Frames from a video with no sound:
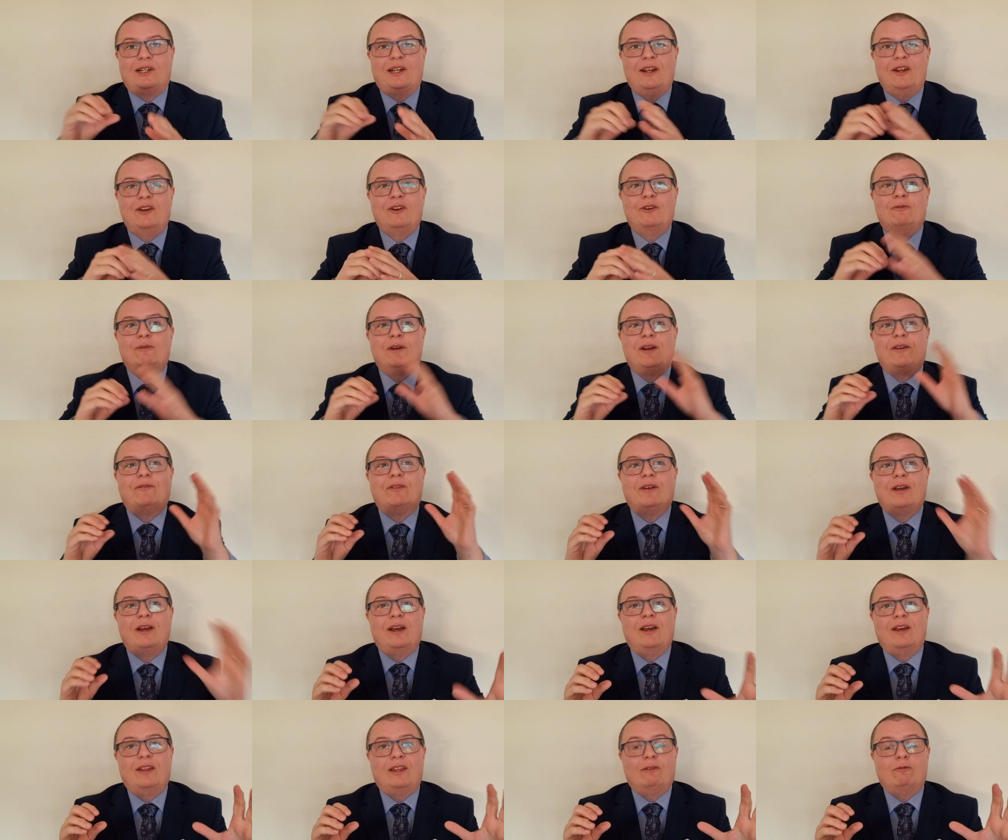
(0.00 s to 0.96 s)
deal with
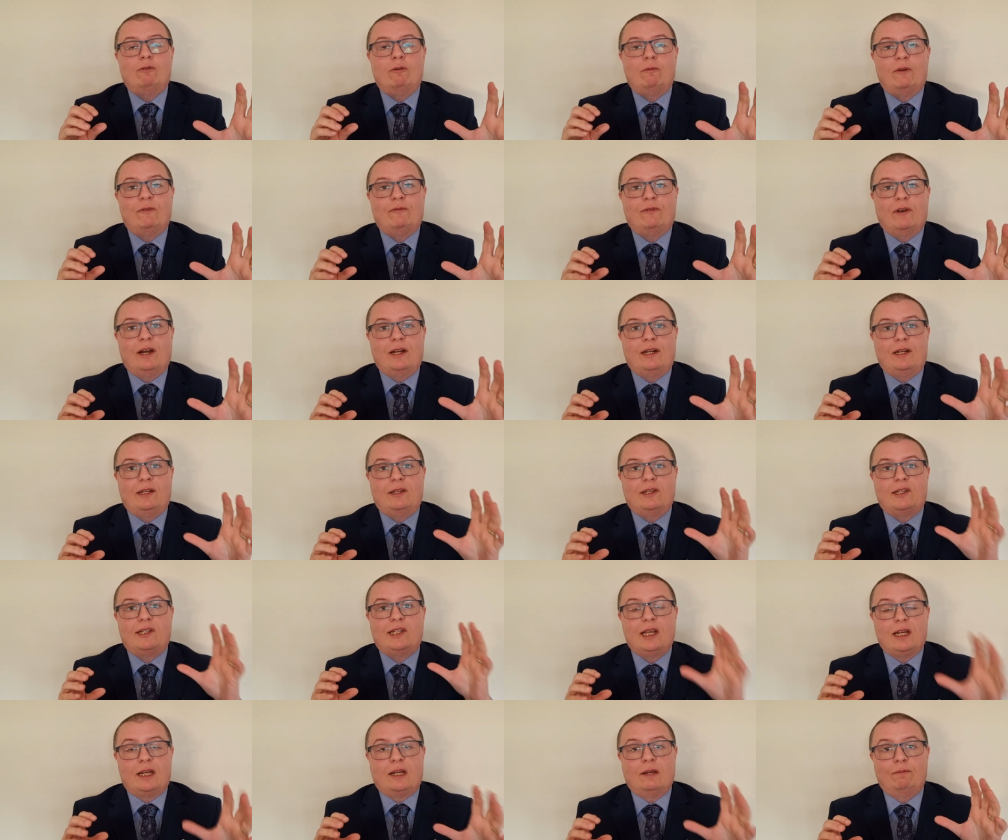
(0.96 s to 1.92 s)
than what we find in the
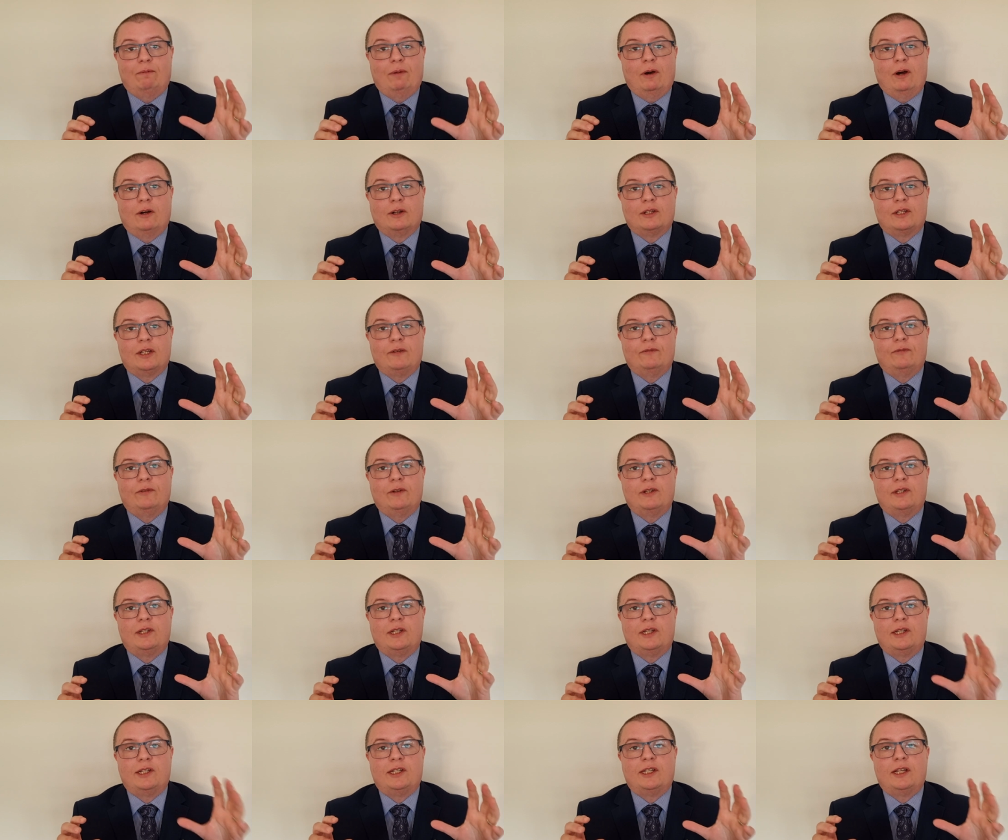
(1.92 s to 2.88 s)
second part in
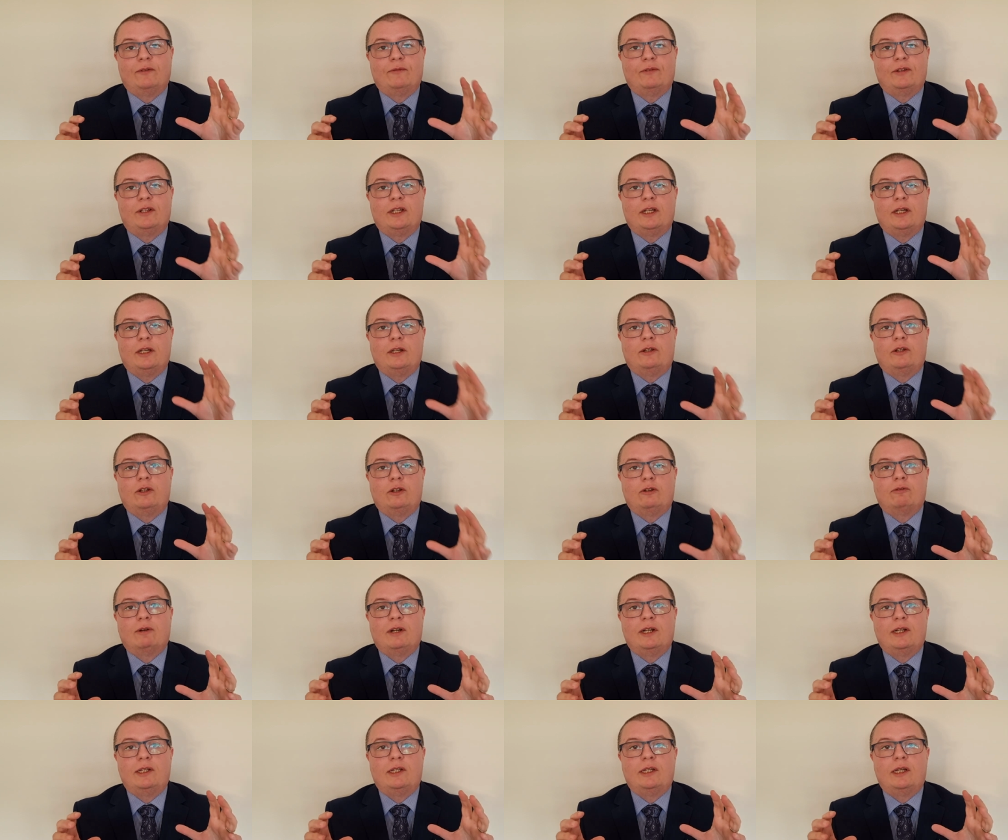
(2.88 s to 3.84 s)
verses 17 to
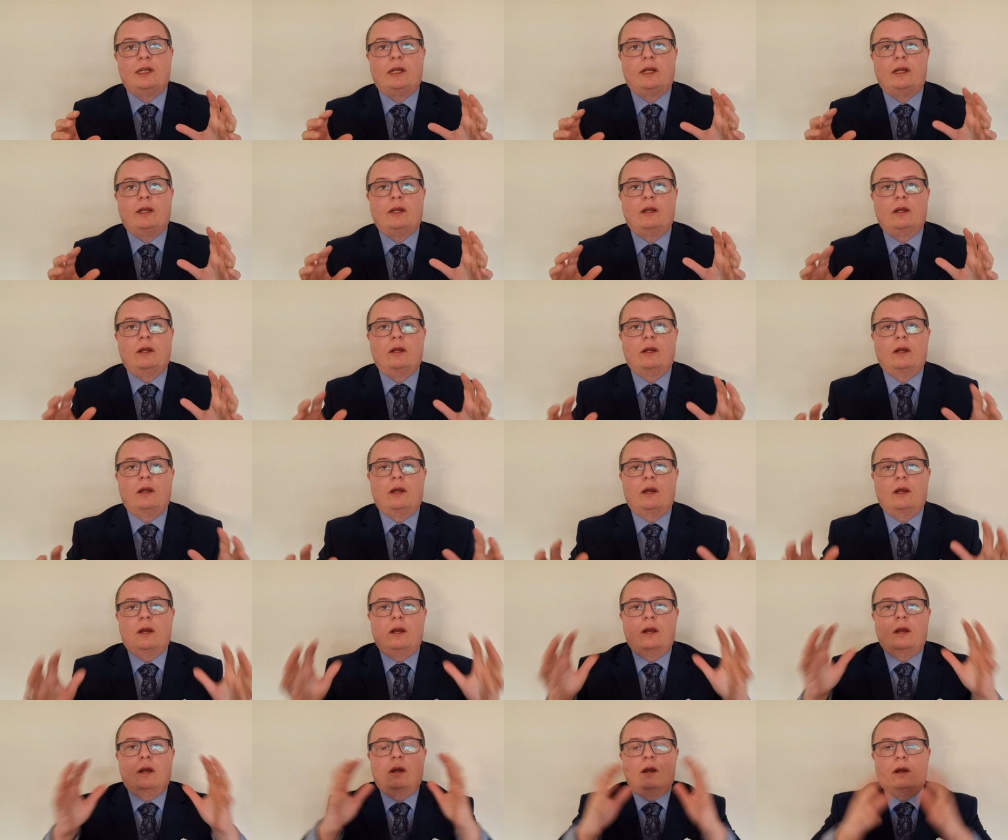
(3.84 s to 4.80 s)
20.
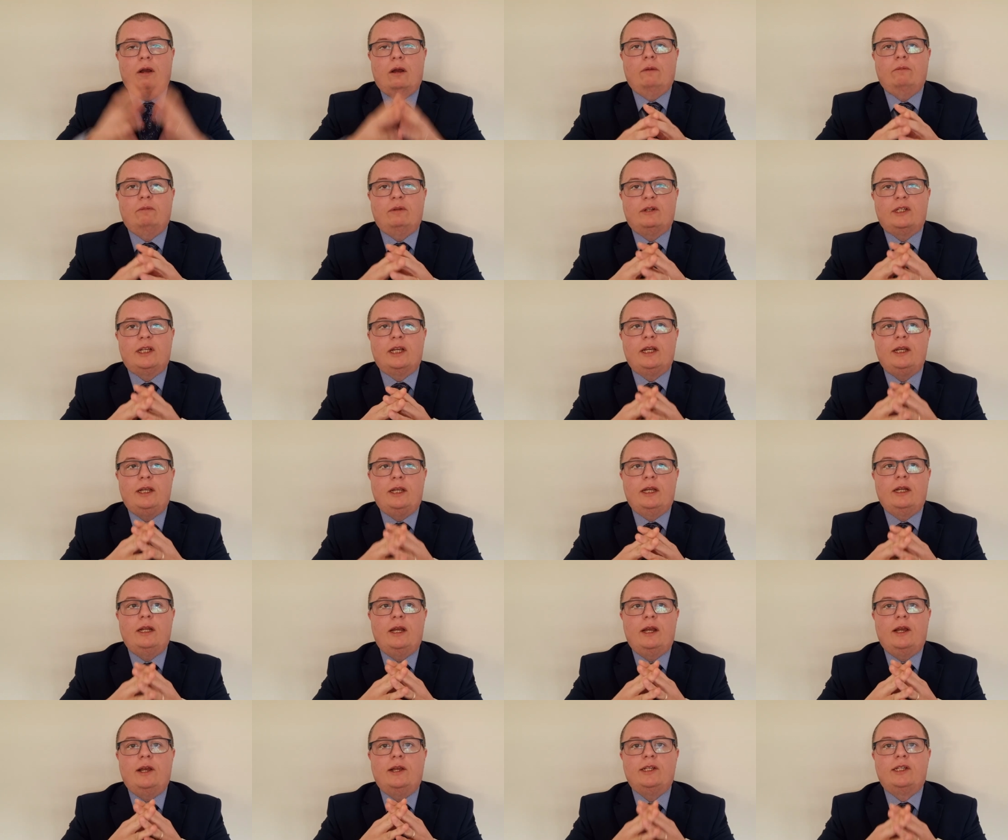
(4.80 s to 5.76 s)
But
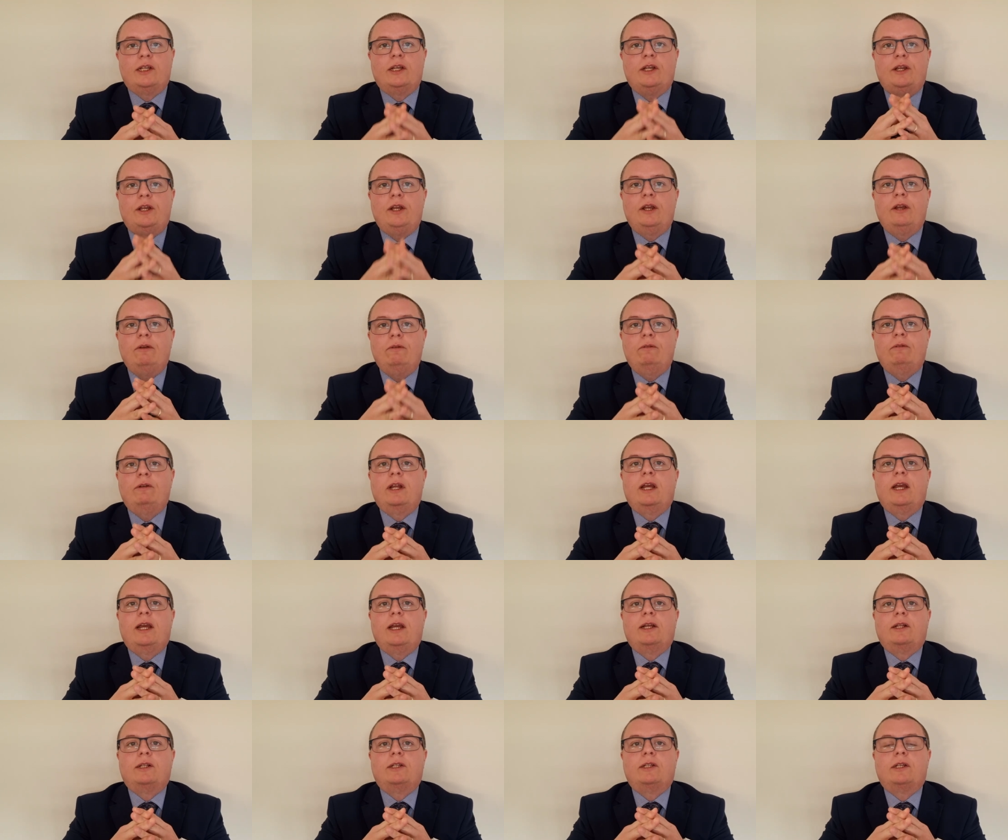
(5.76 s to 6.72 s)
taking it as a
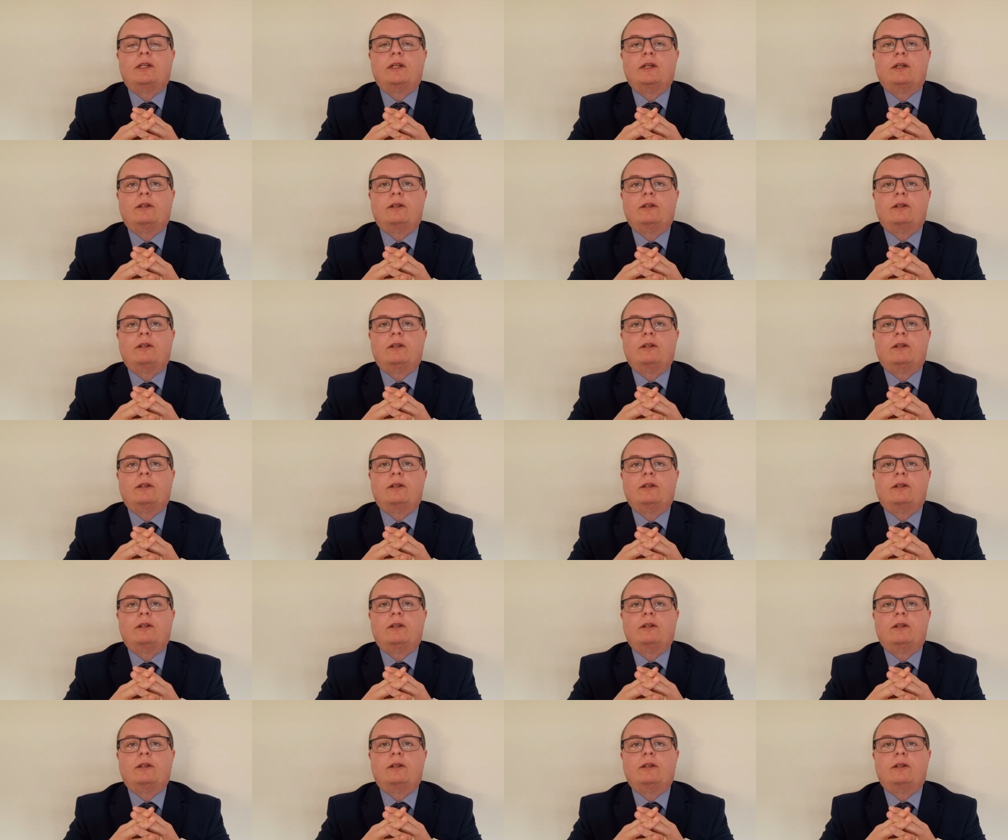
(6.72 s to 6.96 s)
unit,